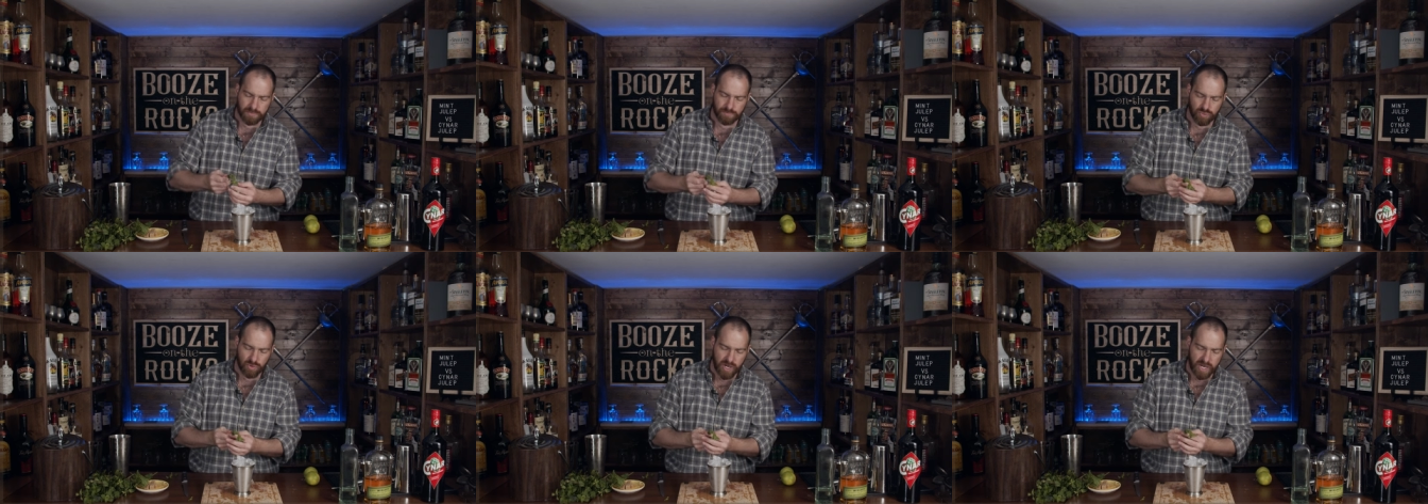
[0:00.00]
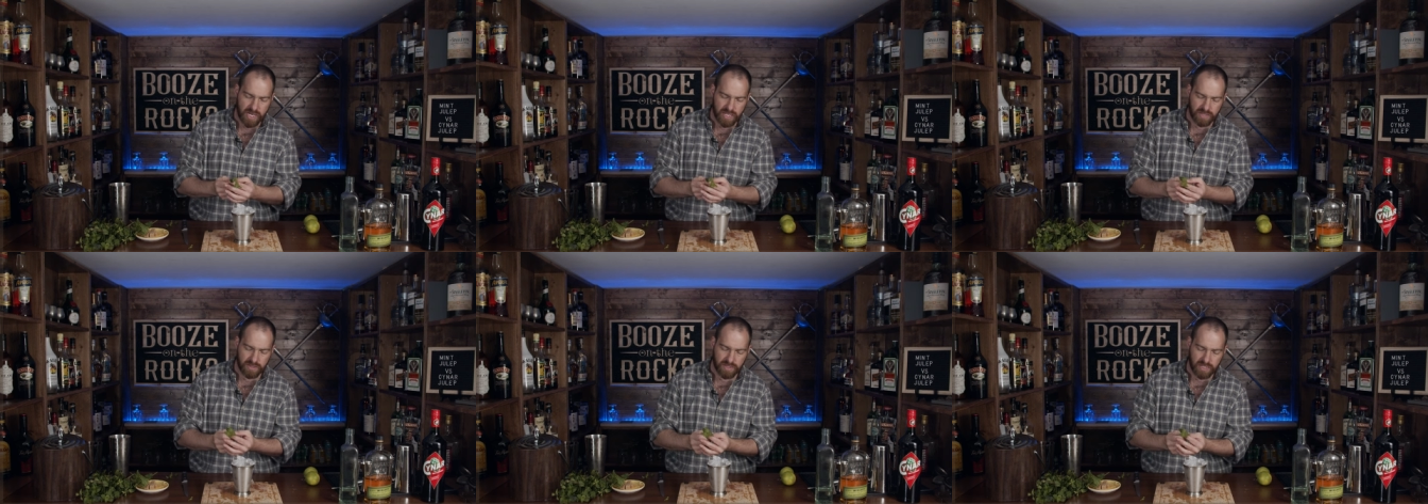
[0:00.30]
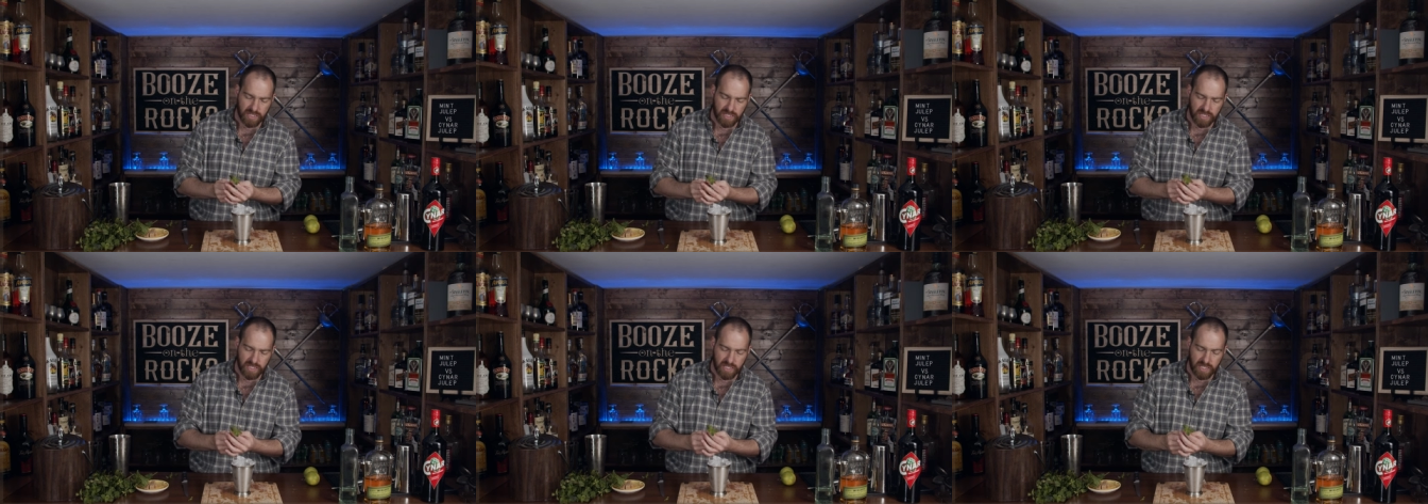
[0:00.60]
to break
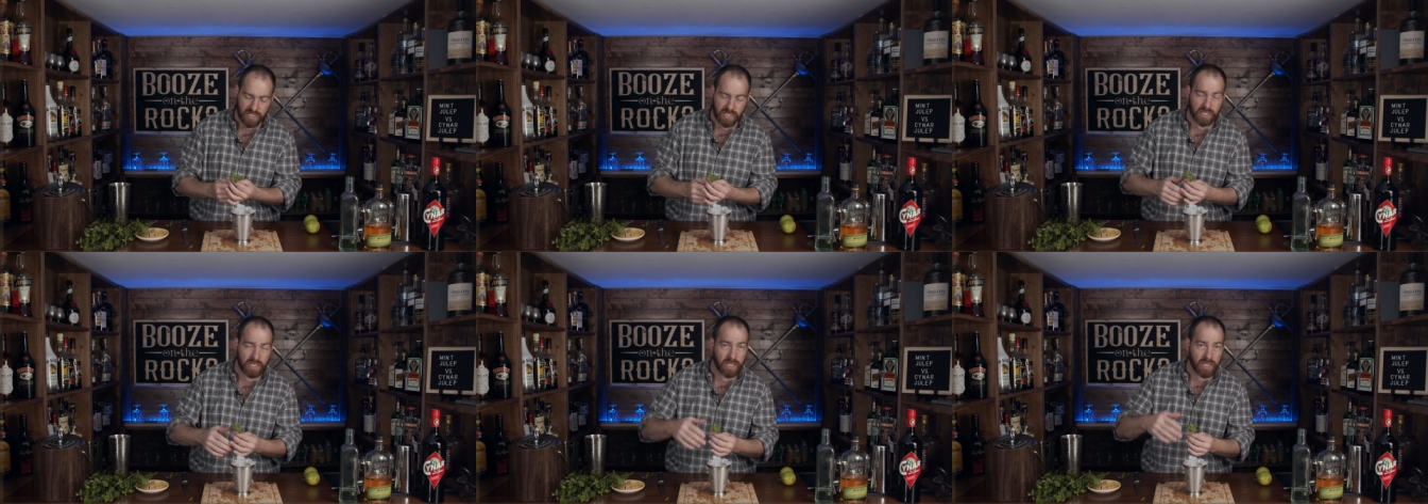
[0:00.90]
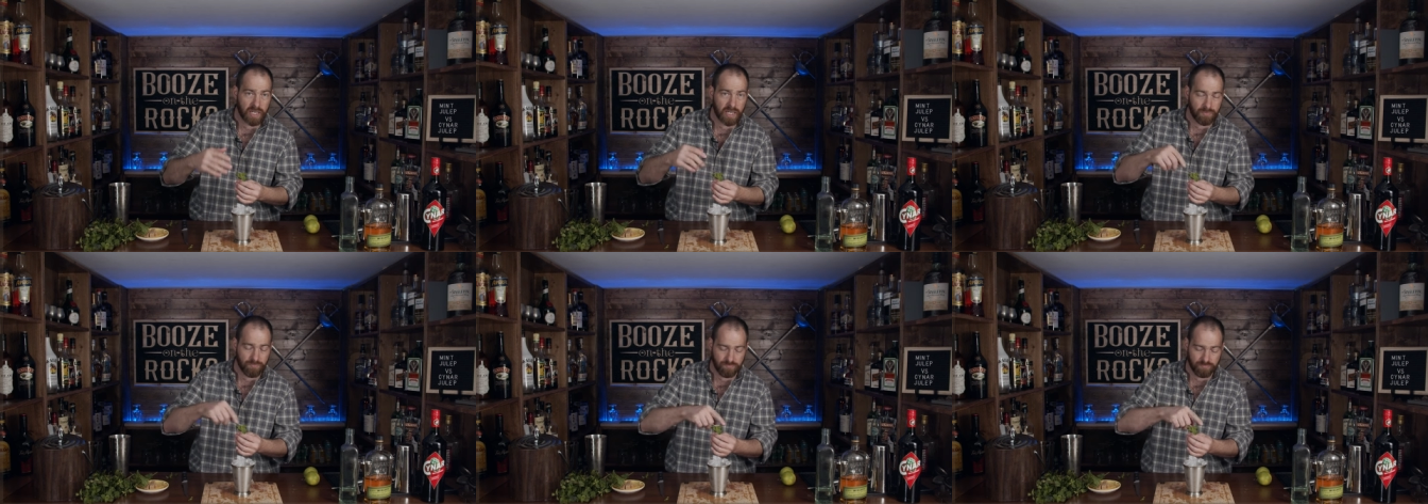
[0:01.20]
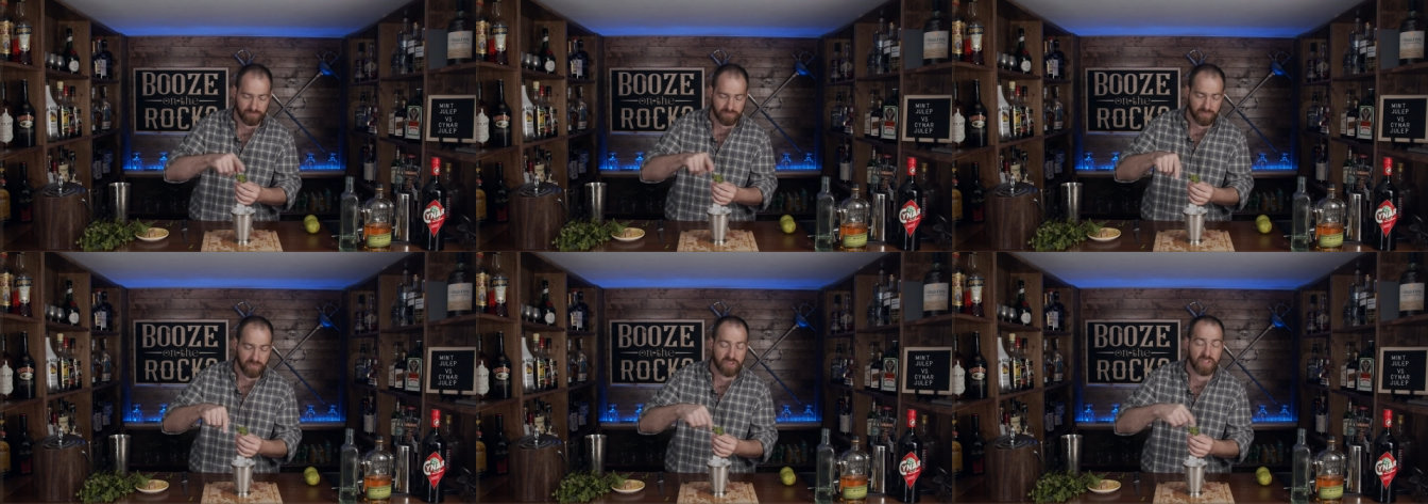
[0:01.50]
the, uh,
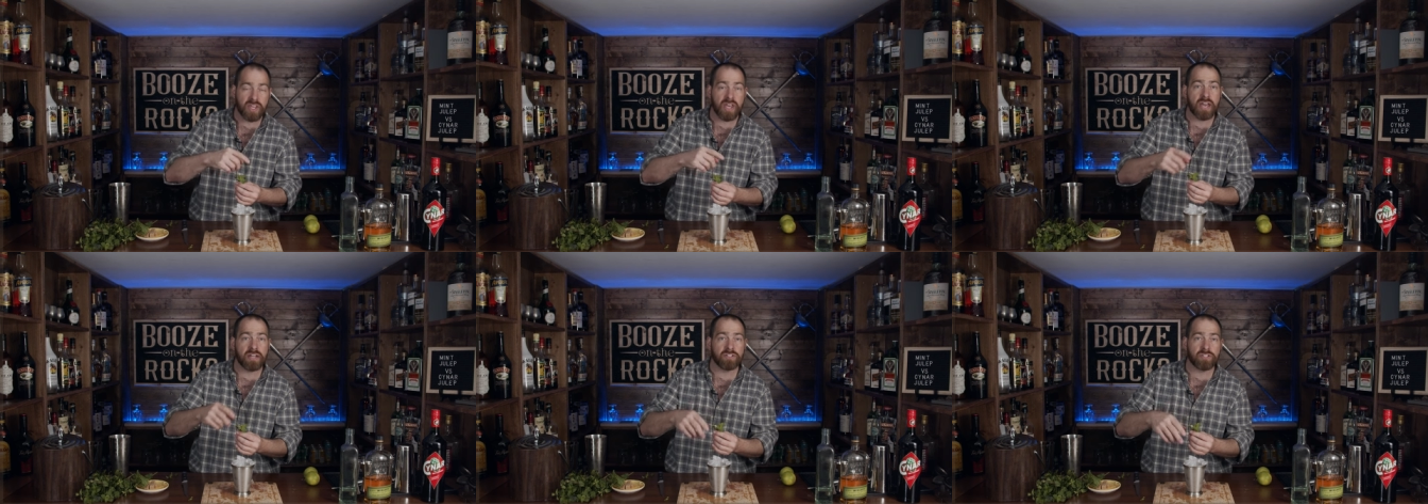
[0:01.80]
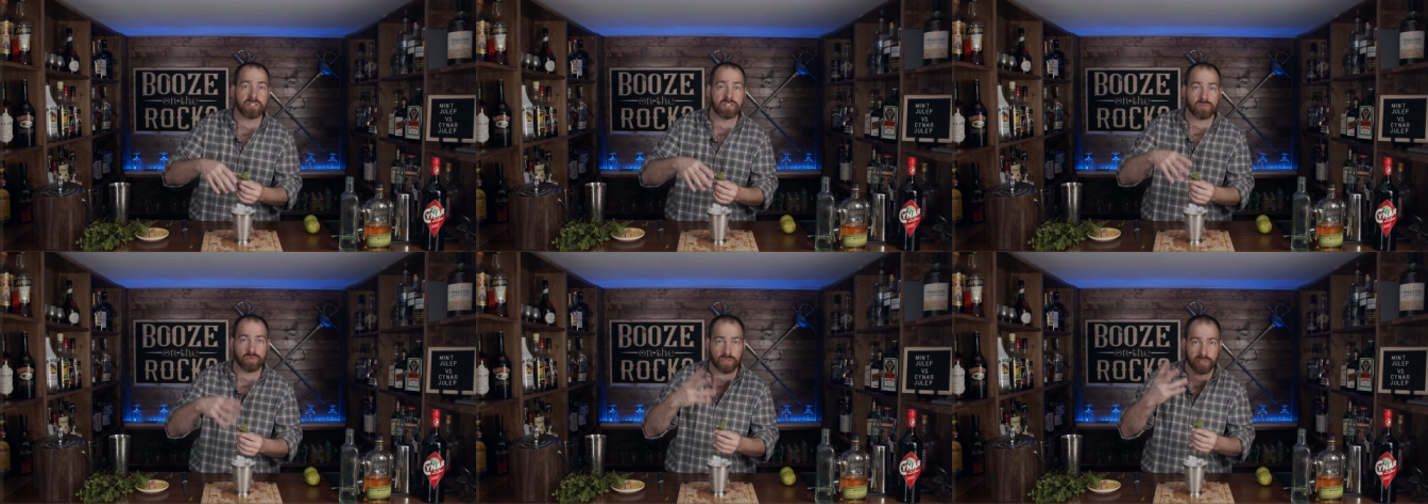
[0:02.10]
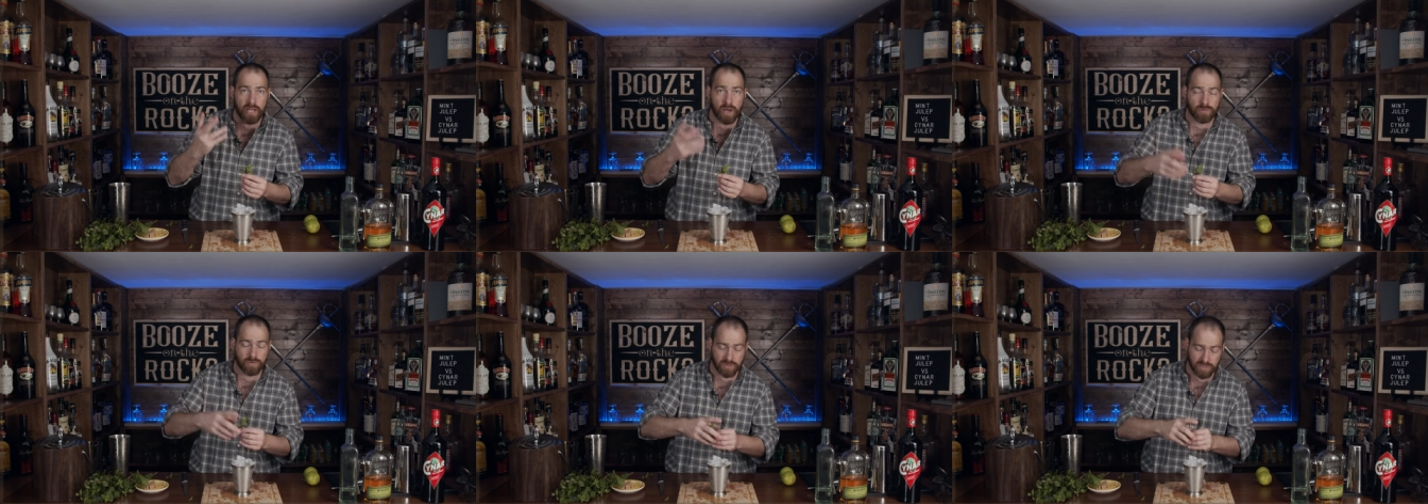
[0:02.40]
the edges to
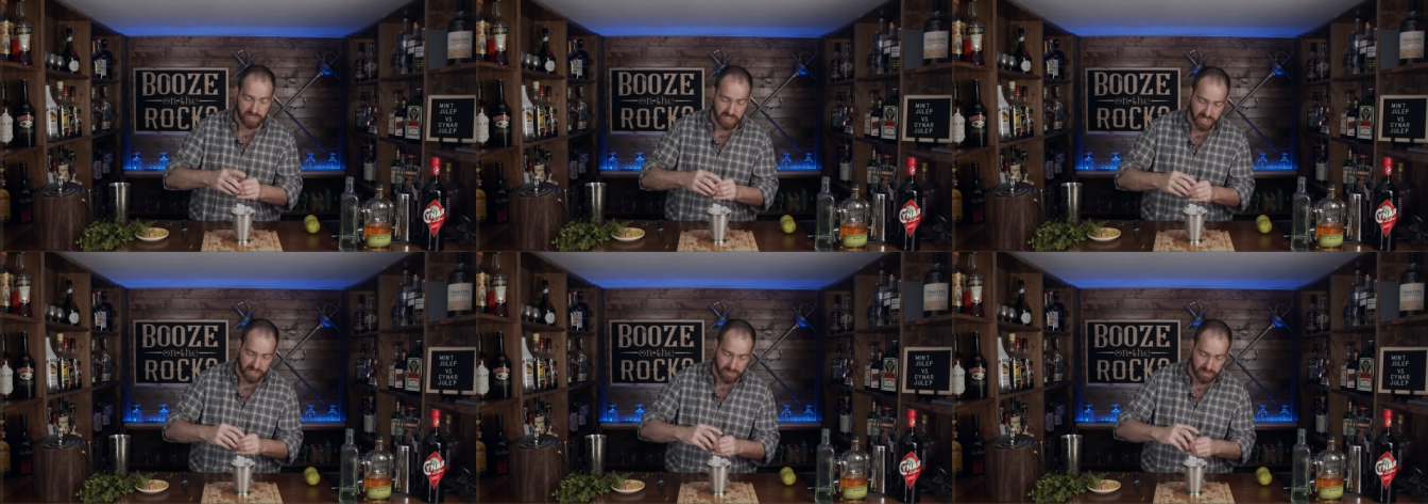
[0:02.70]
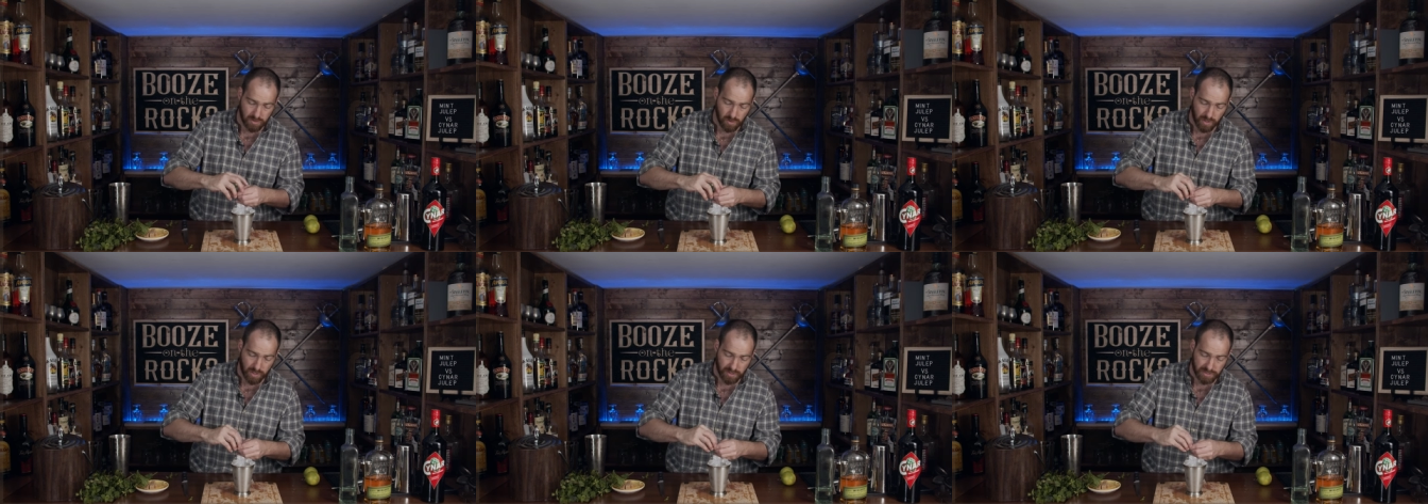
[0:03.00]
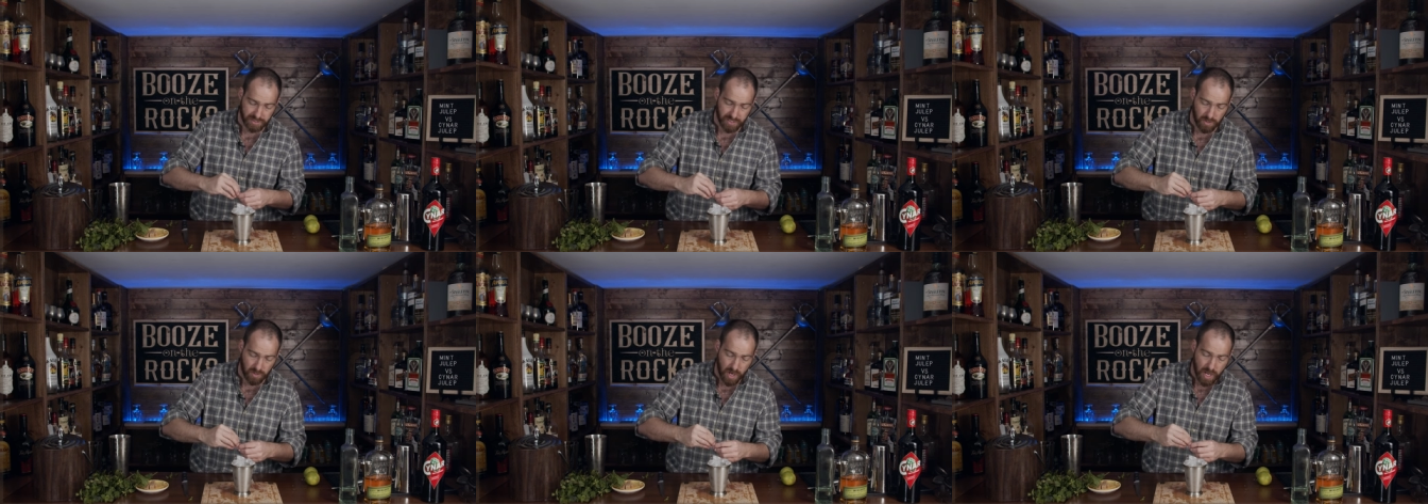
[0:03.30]
allow those essential
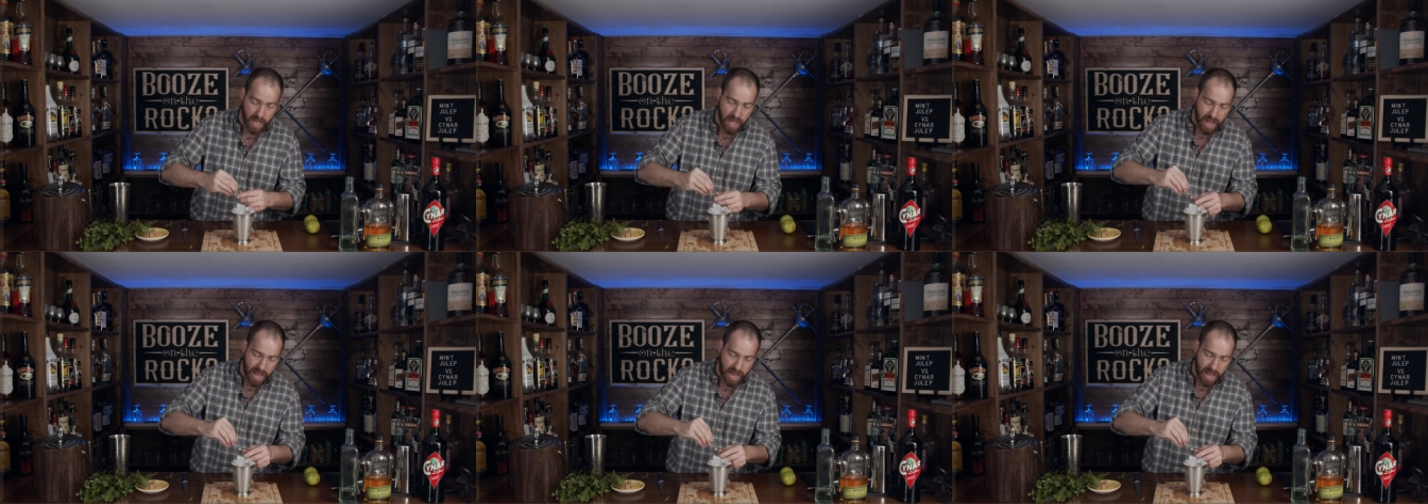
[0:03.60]
oils out